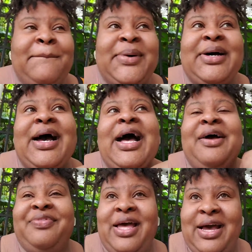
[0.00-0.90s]
But I
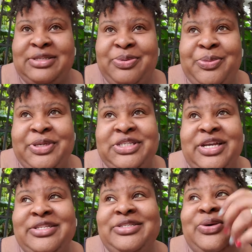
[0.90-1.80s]
have to ask
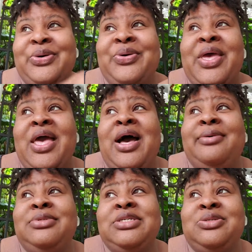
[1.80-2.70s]
permission, so
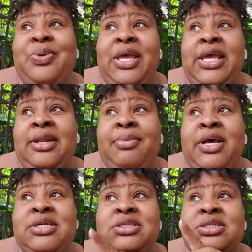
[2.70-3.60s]
I'm just waiting
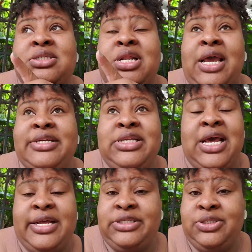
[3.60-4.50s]
because, like I said,
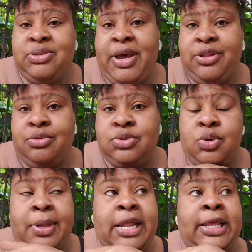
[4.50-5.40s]
I had to use the bathroom
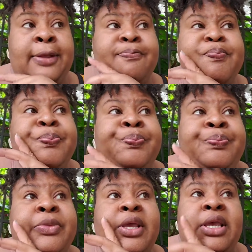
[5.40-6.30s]
so badly.
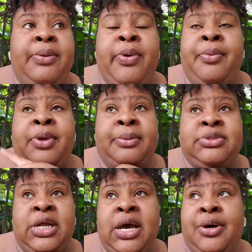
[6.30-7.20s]
He brought me up
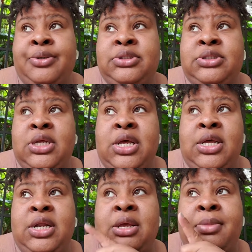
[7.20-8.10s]
to the house,
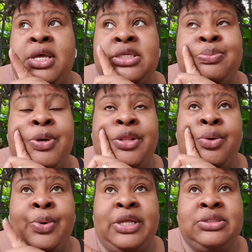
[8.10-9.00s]
and him and his
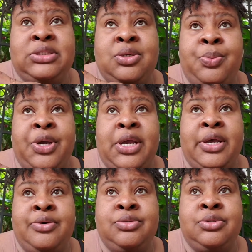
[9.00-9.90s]
brother went somewhere
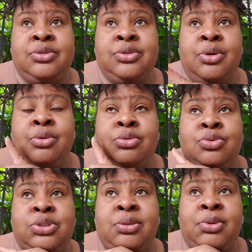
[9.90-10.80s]
else to go
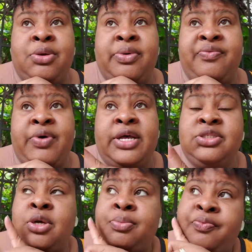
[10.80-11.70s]
do something real
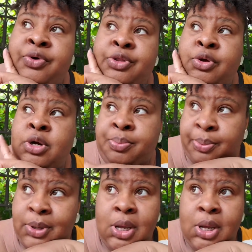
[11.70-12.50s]
fast, further up